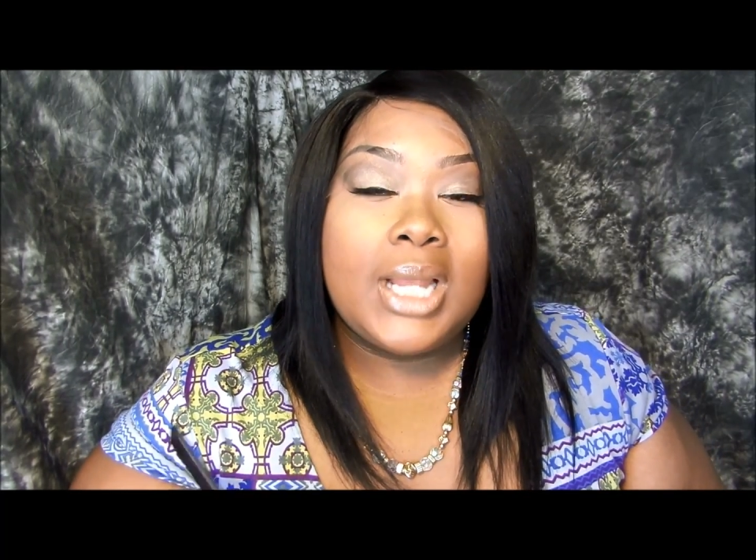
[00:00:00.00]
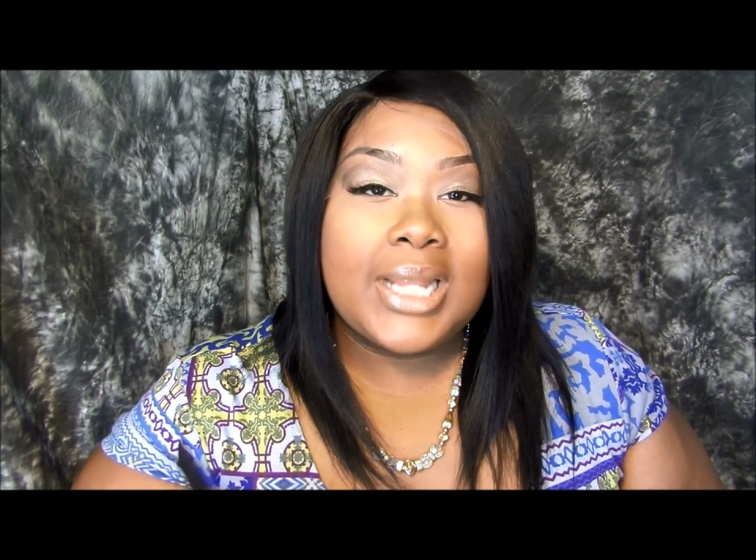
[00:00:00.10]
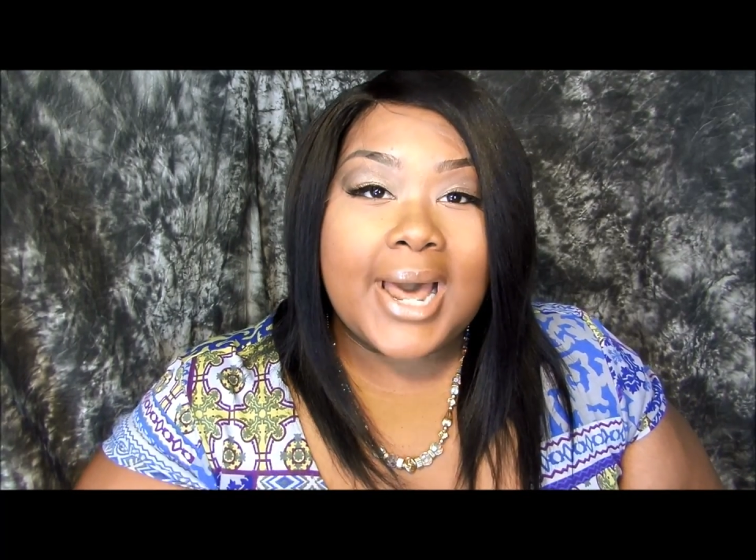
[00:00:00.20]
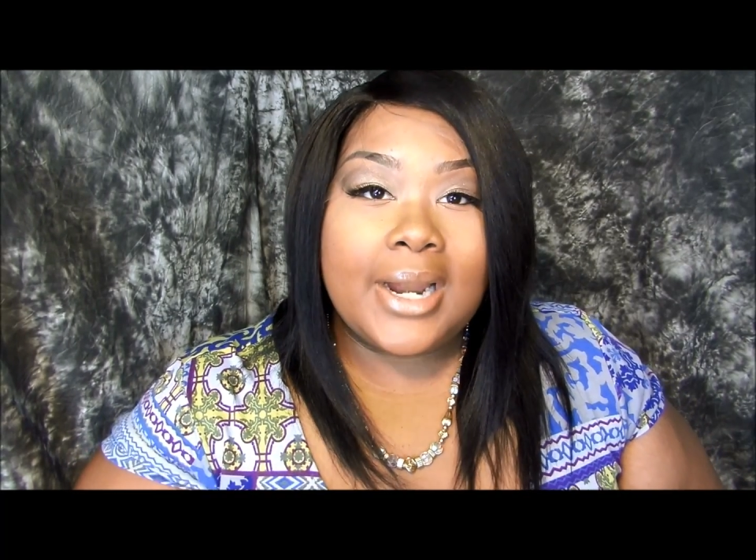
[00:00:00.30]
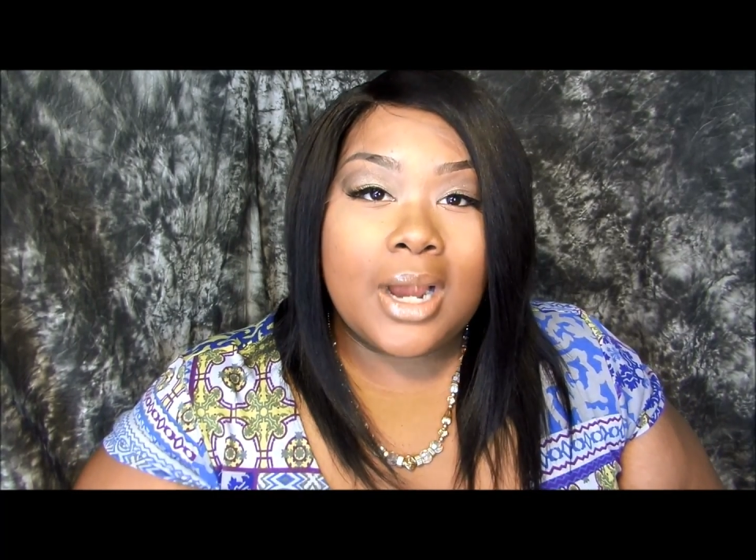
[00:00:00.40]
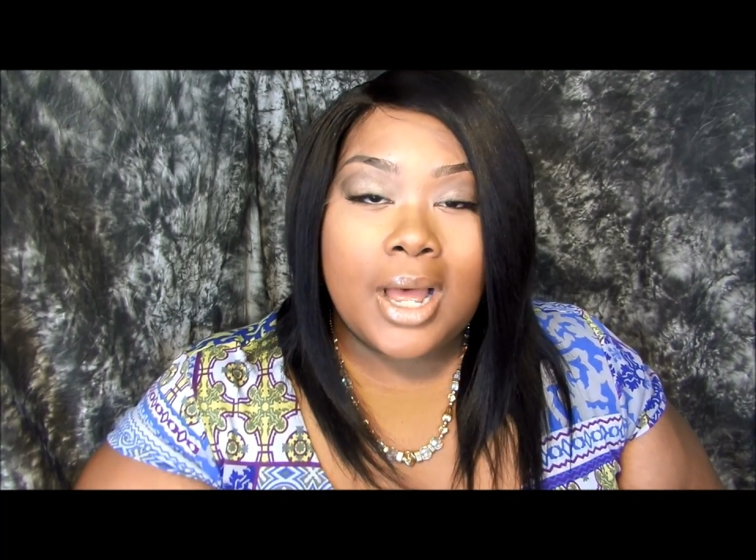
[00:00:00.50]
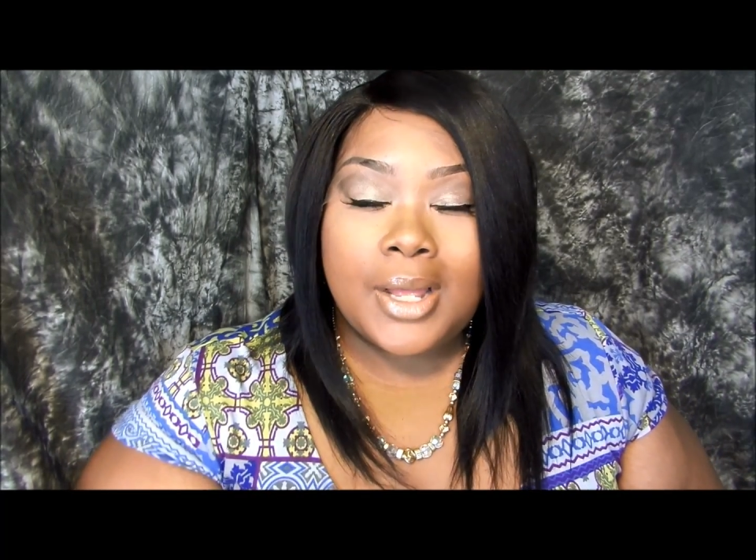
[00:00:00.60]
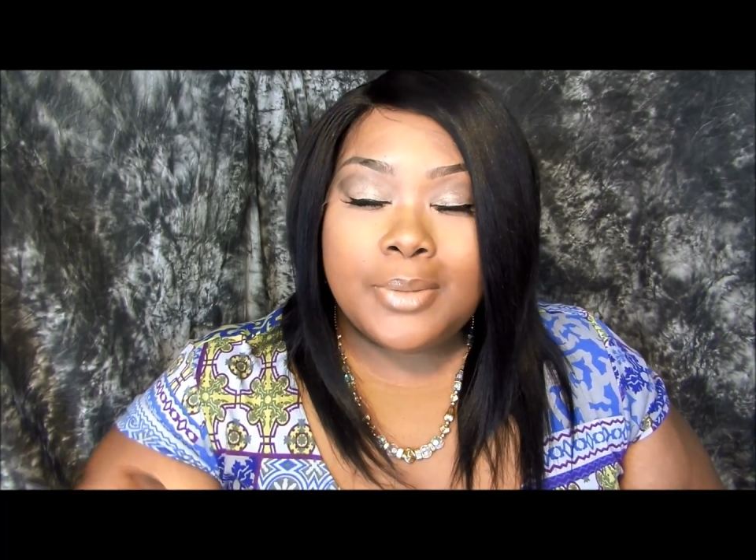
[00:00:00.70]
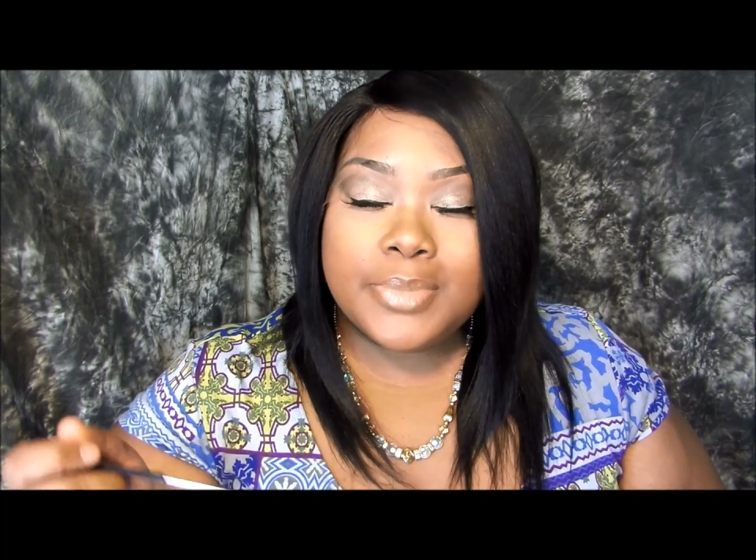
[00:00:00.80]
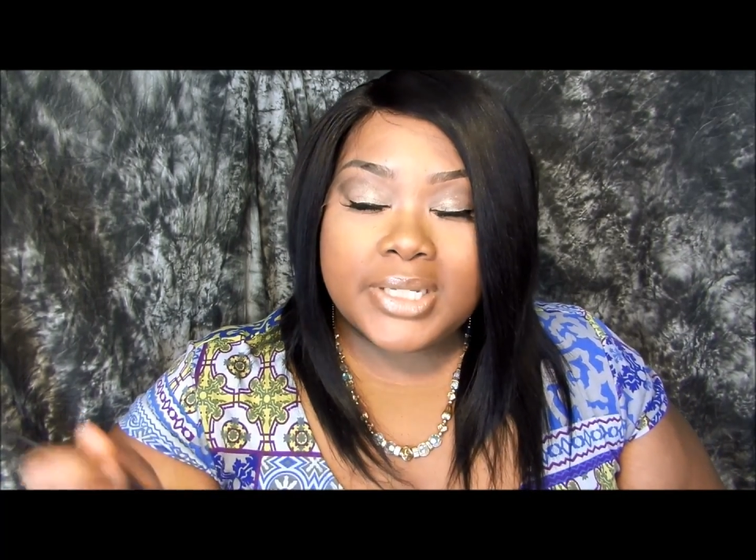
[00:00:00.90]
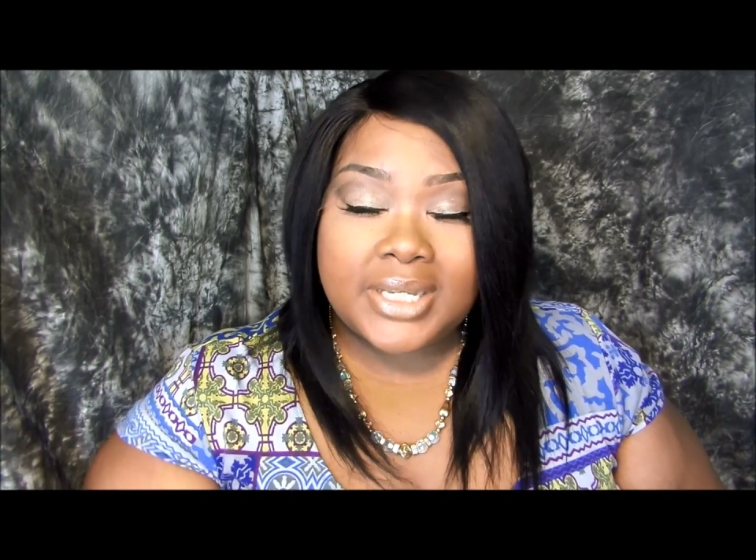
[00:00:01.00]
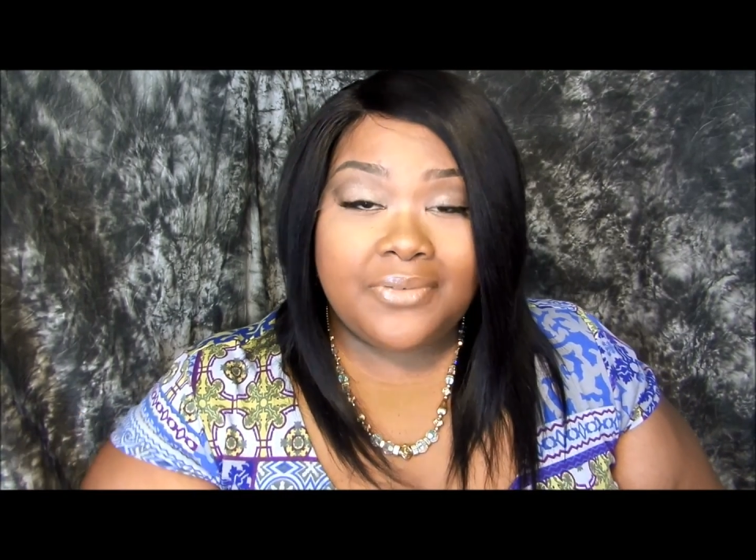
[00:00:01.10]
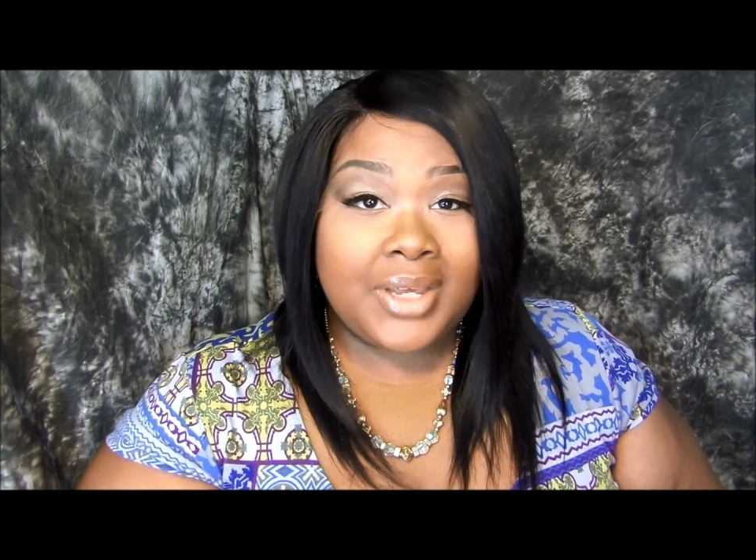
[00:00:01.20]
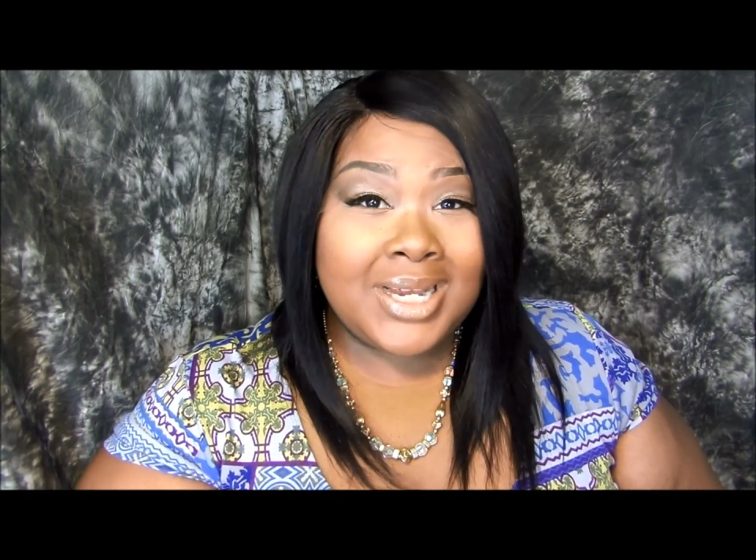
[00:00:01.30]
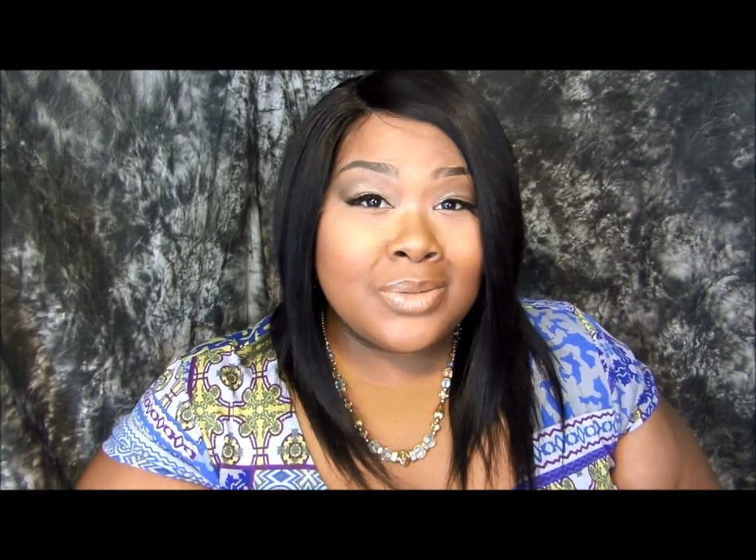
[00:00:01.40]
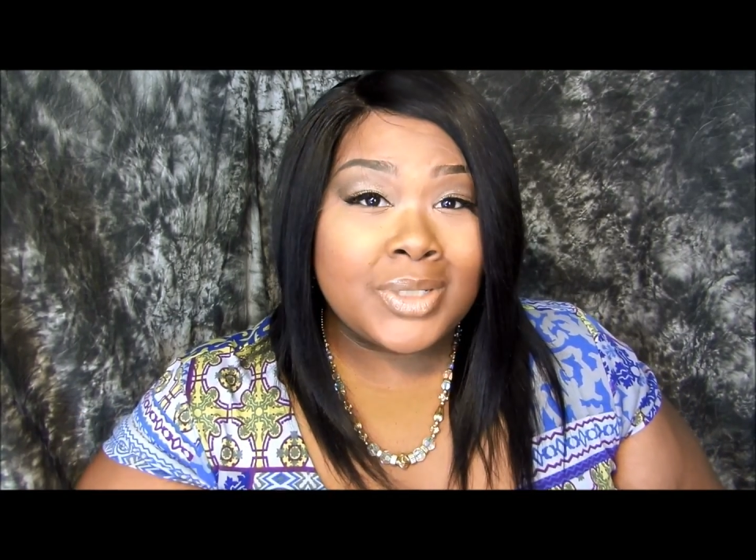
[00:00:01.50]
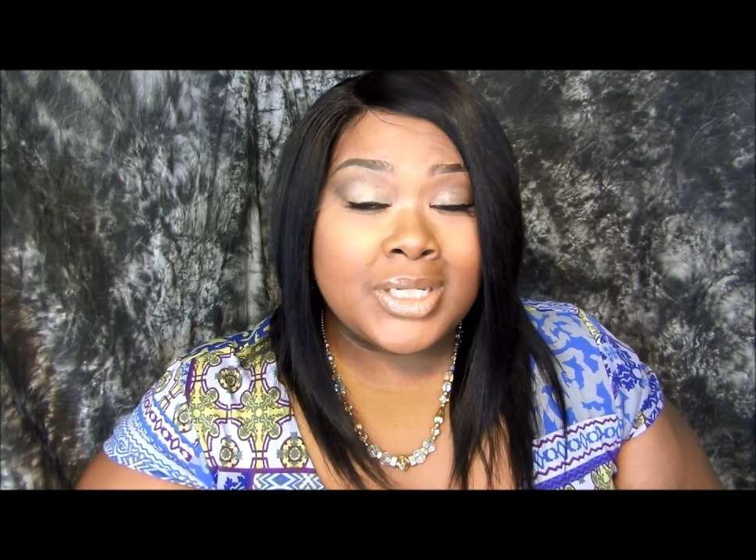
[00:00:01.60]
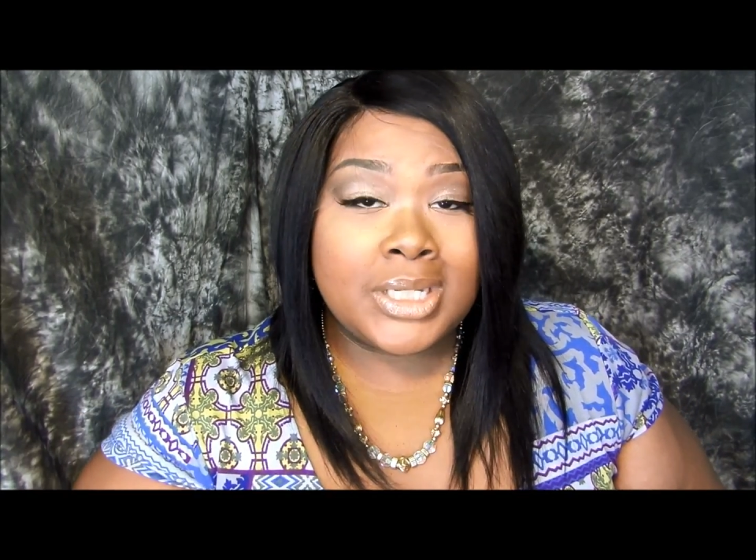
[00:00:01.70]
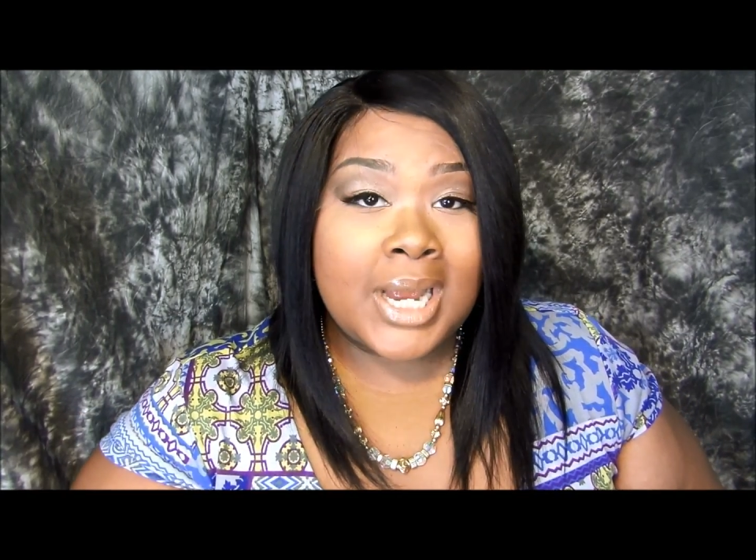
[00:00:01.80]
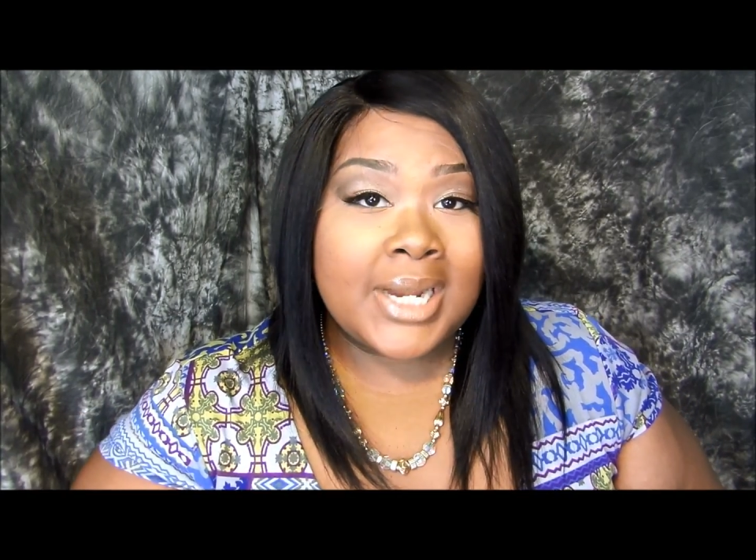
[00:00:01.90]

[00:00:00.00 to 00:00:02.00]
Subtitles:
a lot of CVs, which is